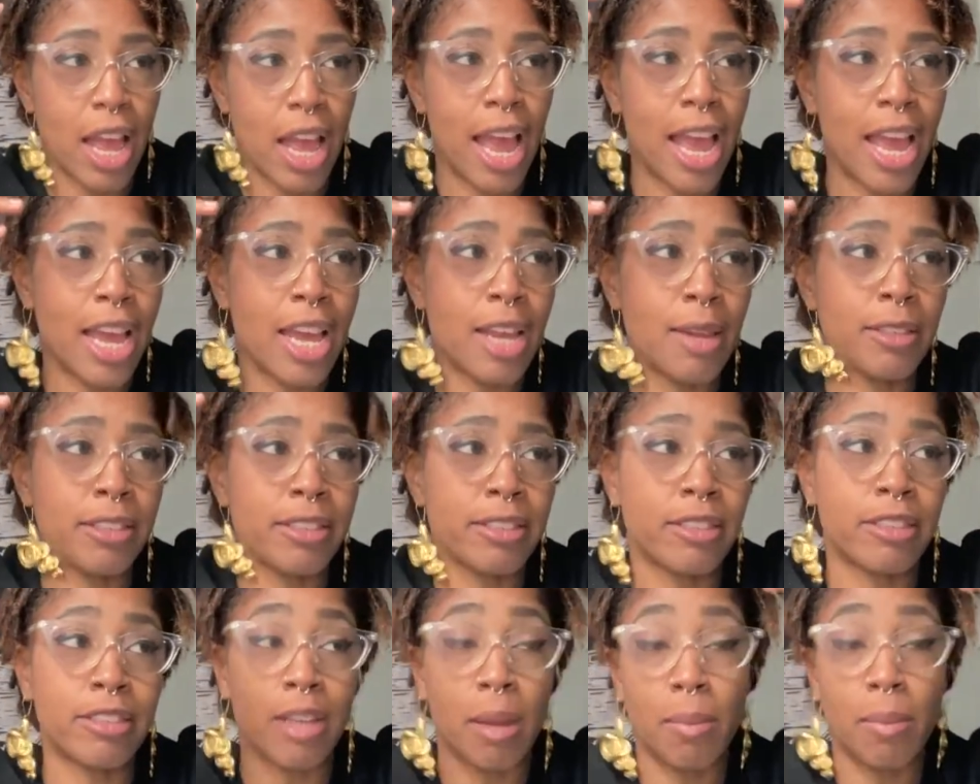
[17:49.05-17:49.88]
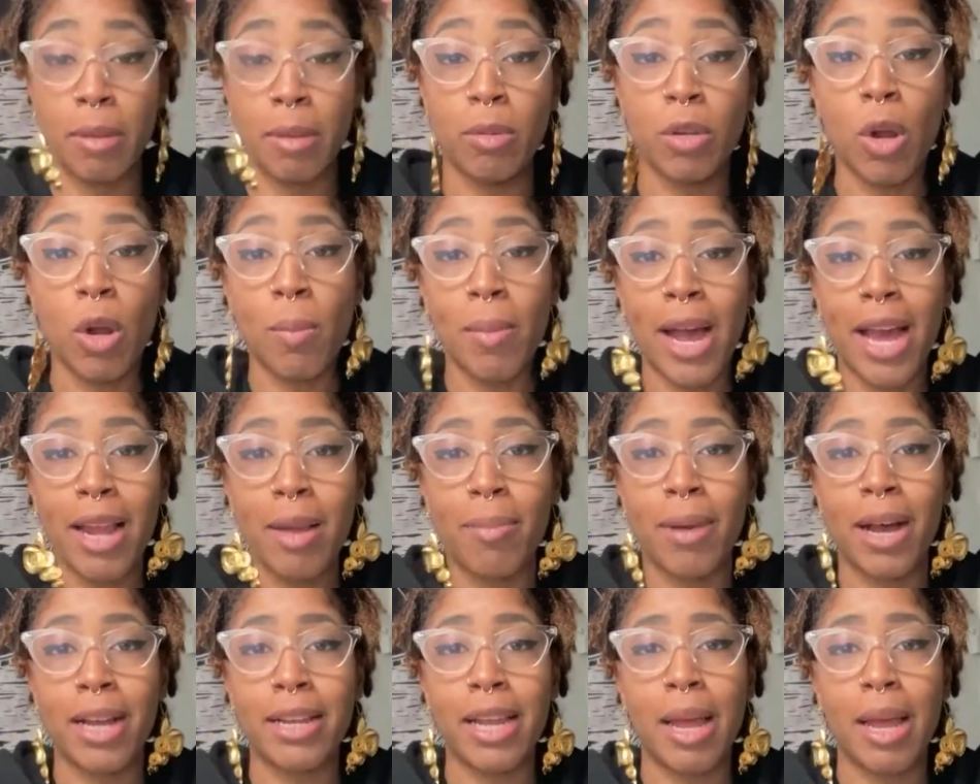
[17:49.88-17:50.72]
And some people don't mind
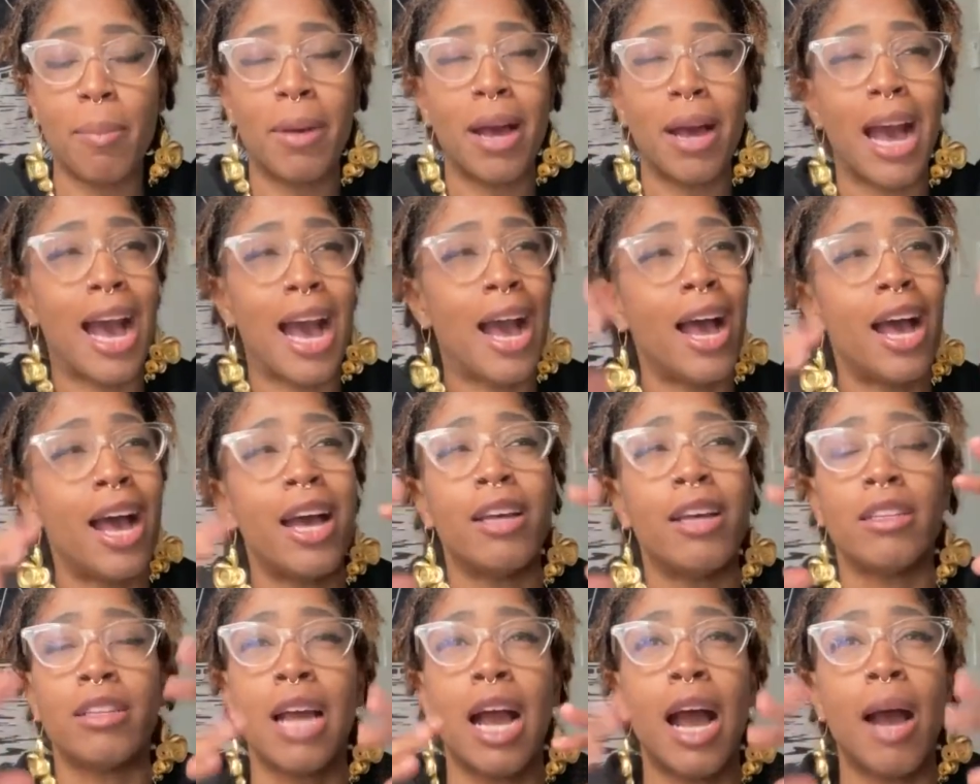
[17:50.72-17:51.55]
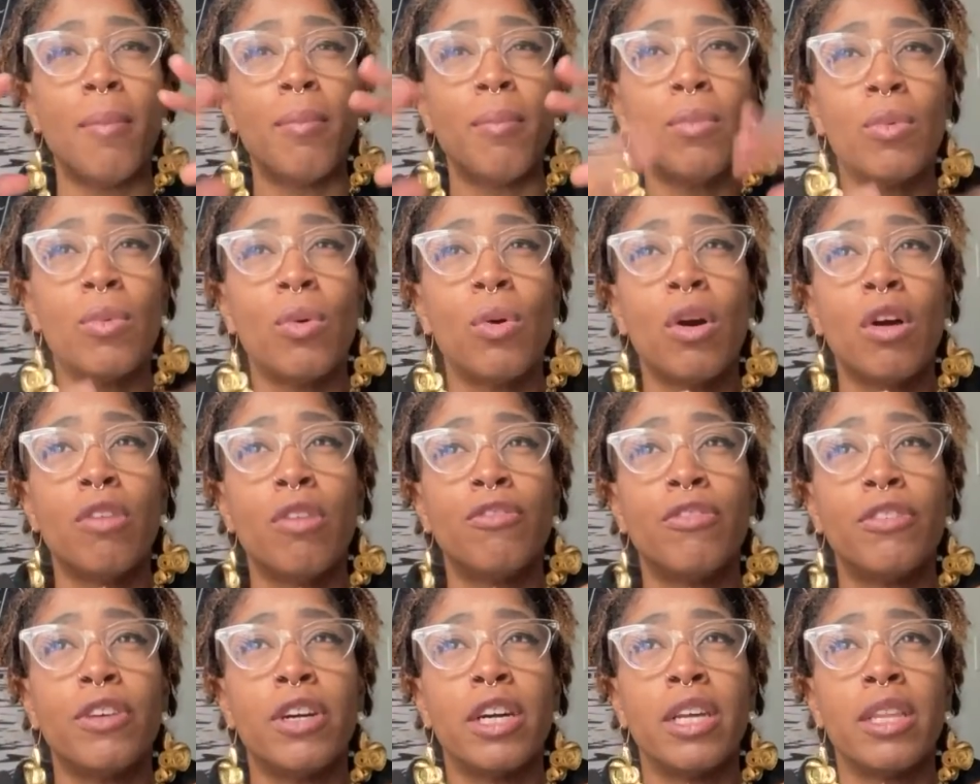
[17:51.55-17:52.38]
about that, but I'm more
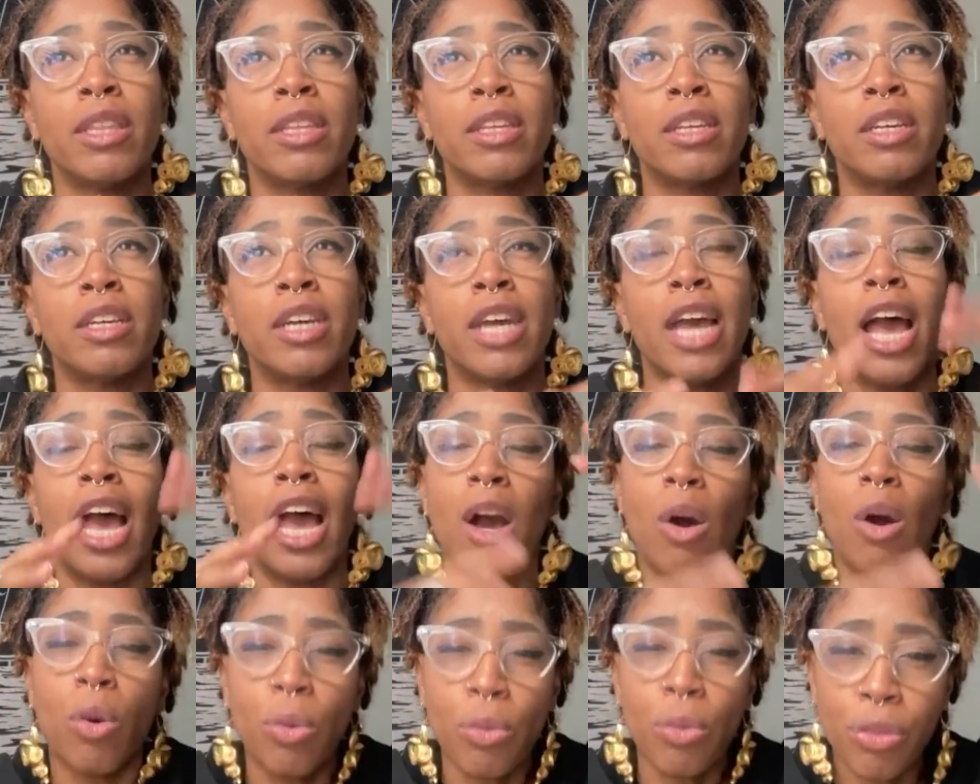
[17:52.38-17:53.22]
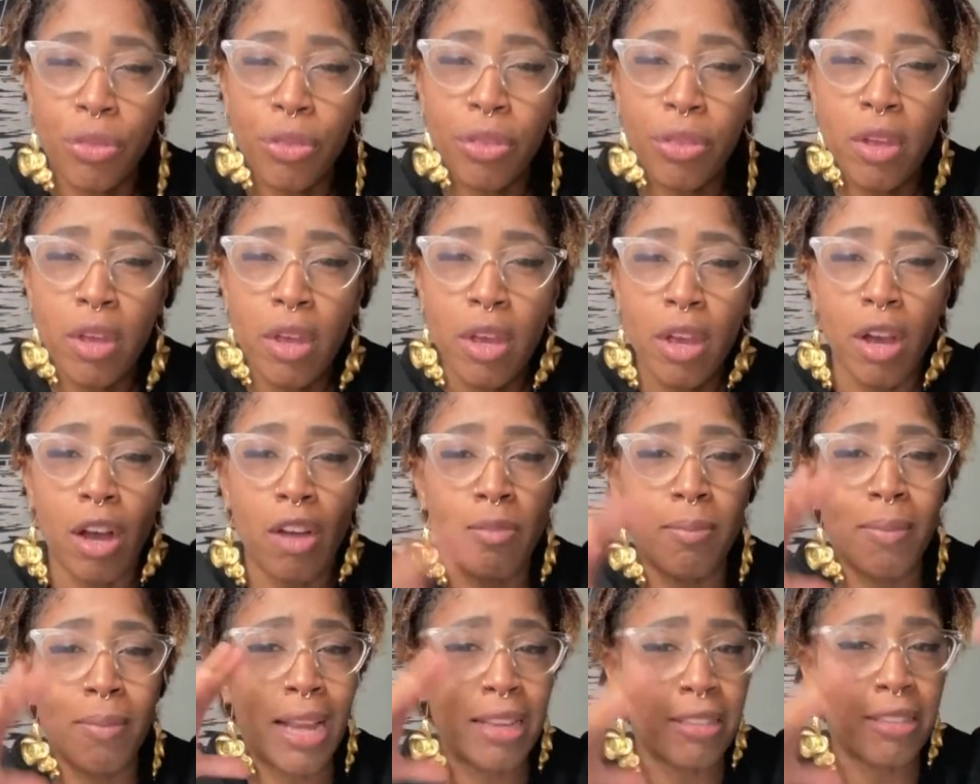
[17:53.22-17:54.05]
for the health
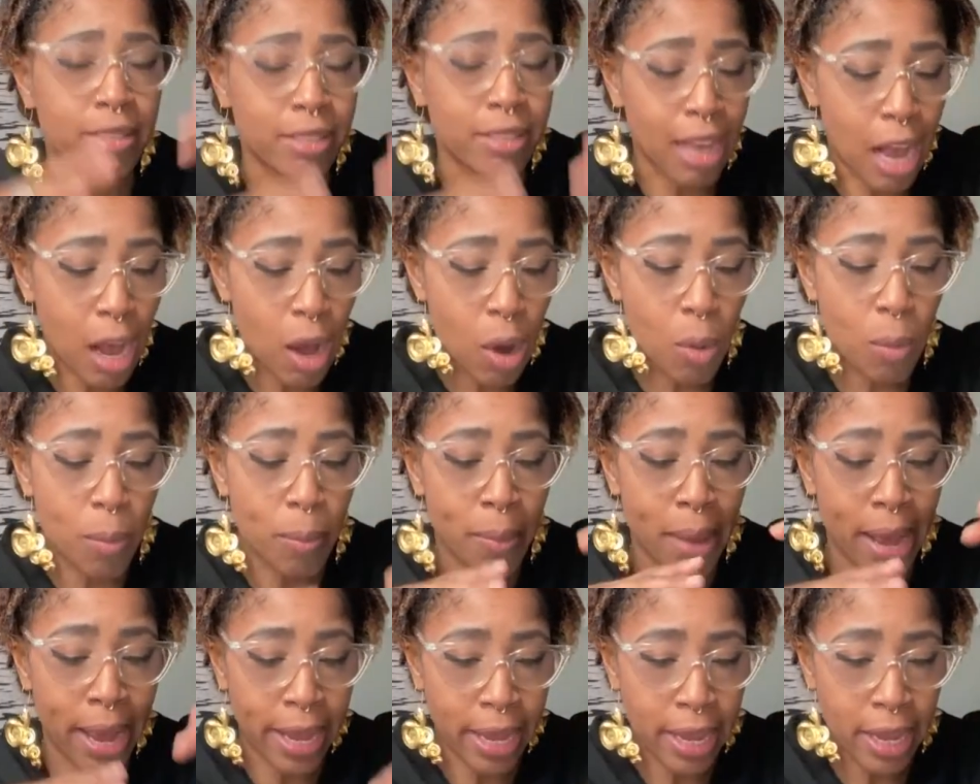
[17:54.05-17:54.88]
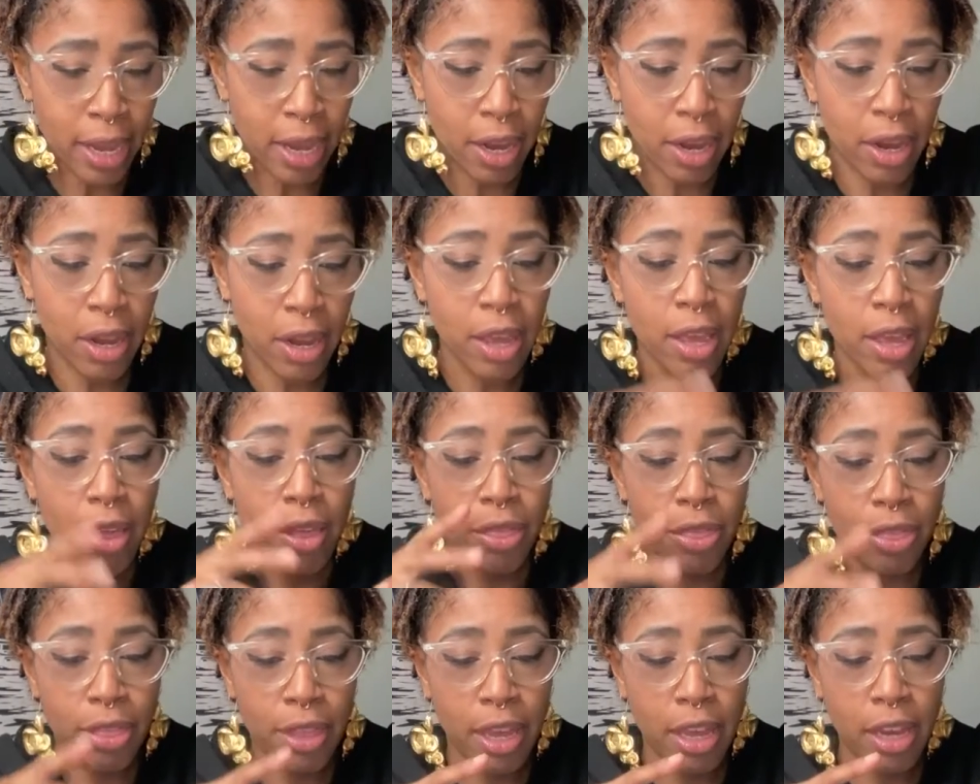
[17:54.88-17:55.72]
of my scalp, my hair,
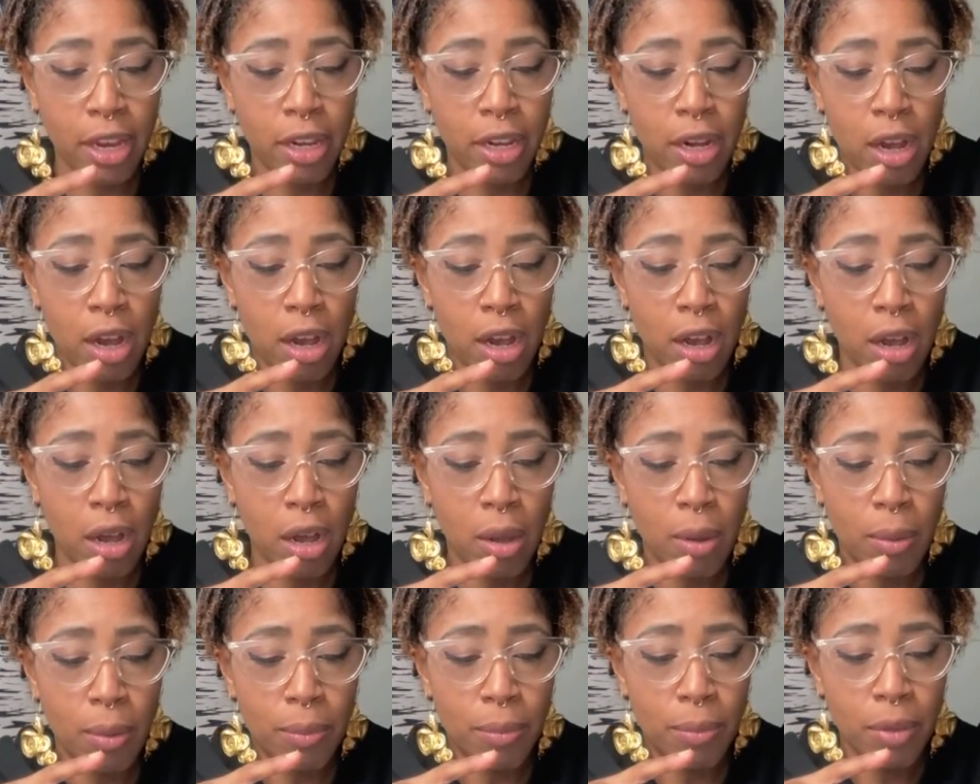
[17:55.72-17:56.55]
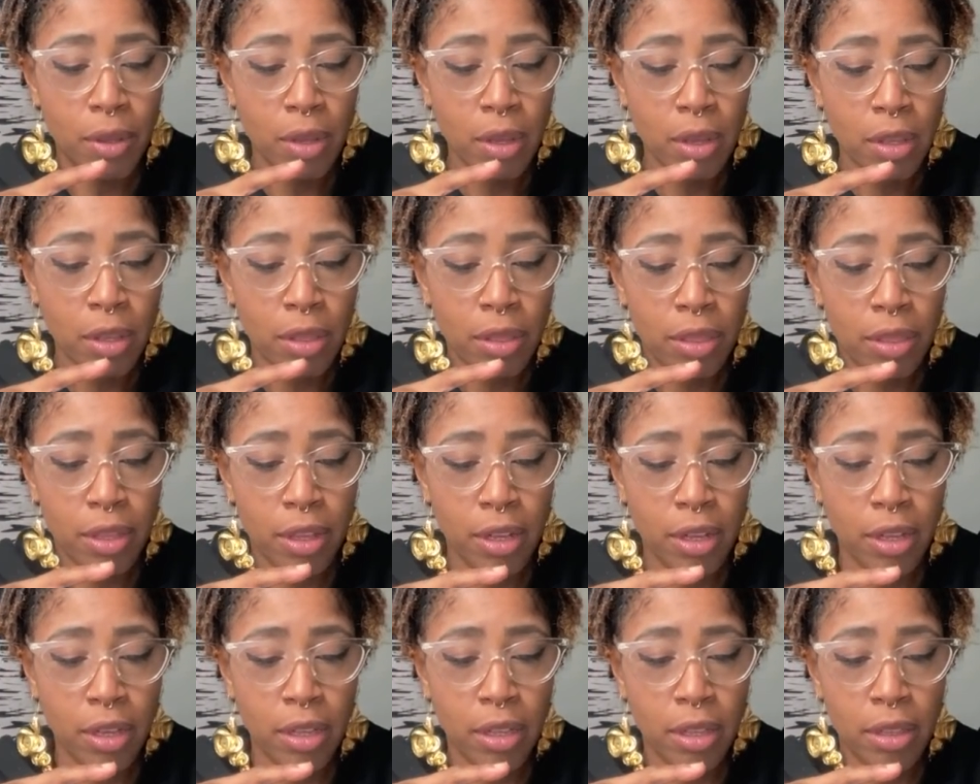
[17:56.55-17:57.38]
than
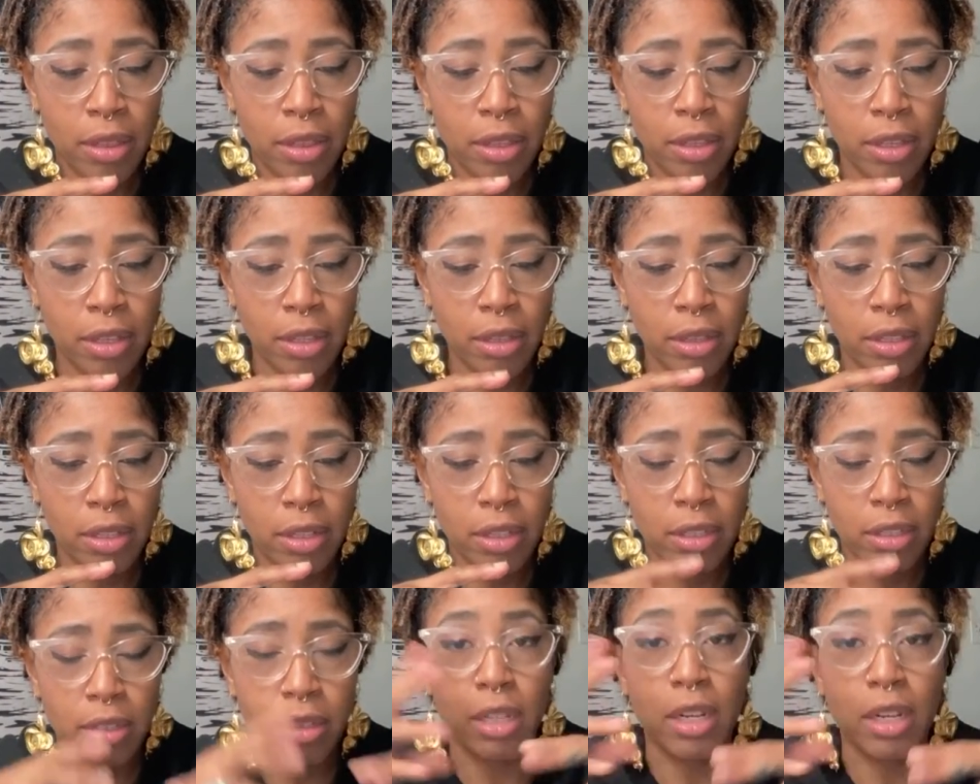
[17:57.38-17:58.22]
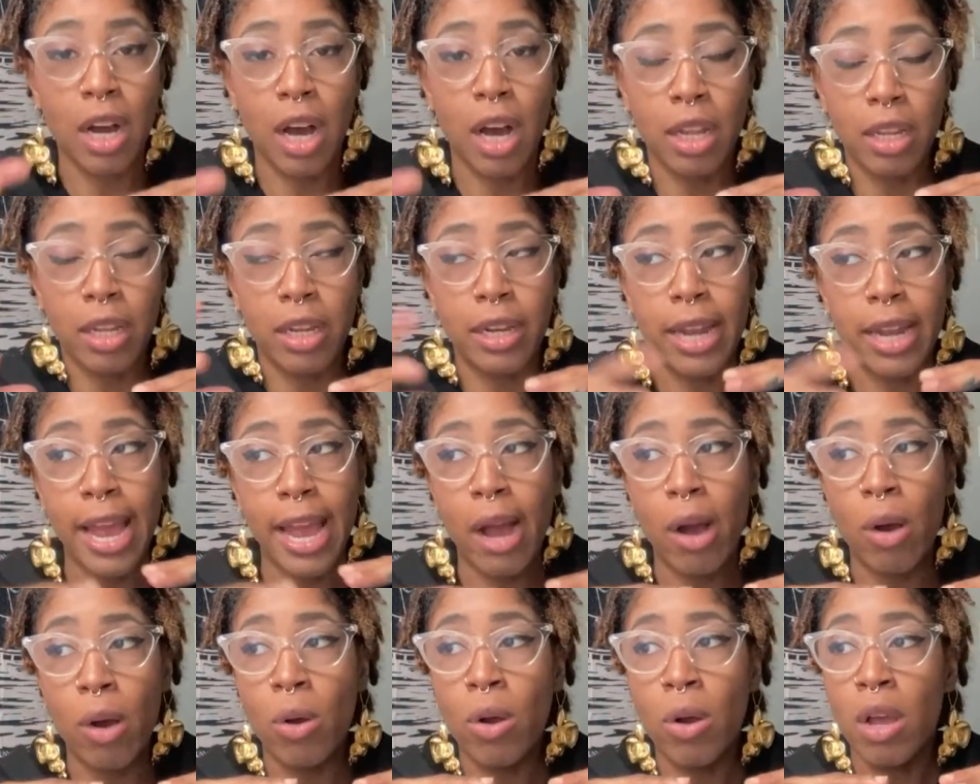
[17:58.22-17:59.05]
the color.
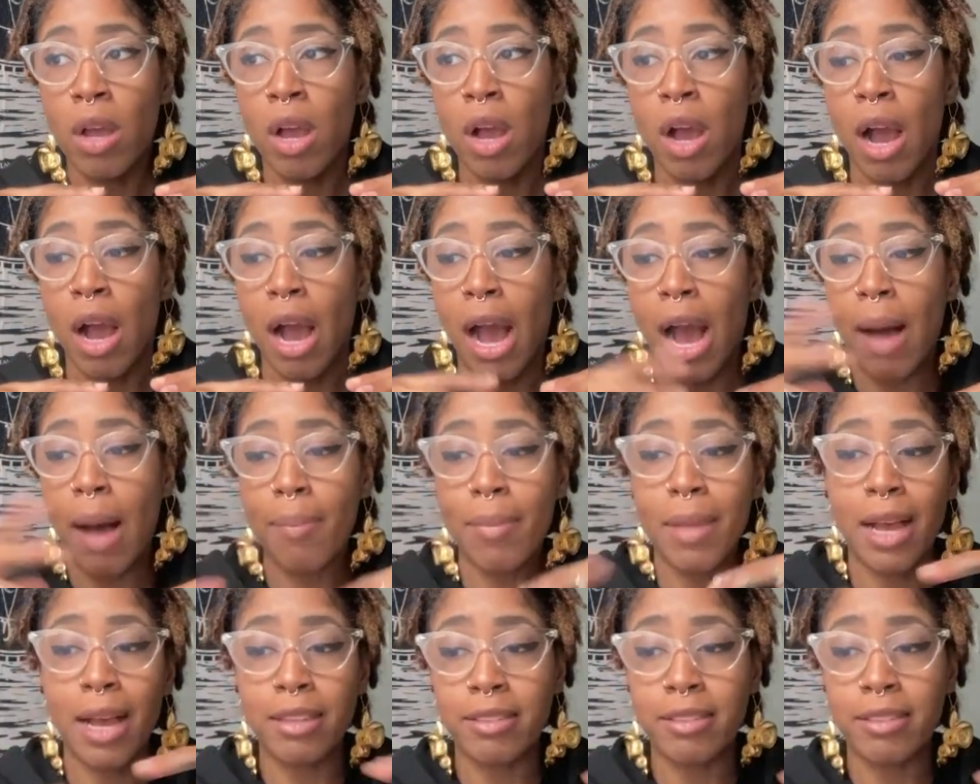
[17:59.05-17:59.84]
Now, I'm not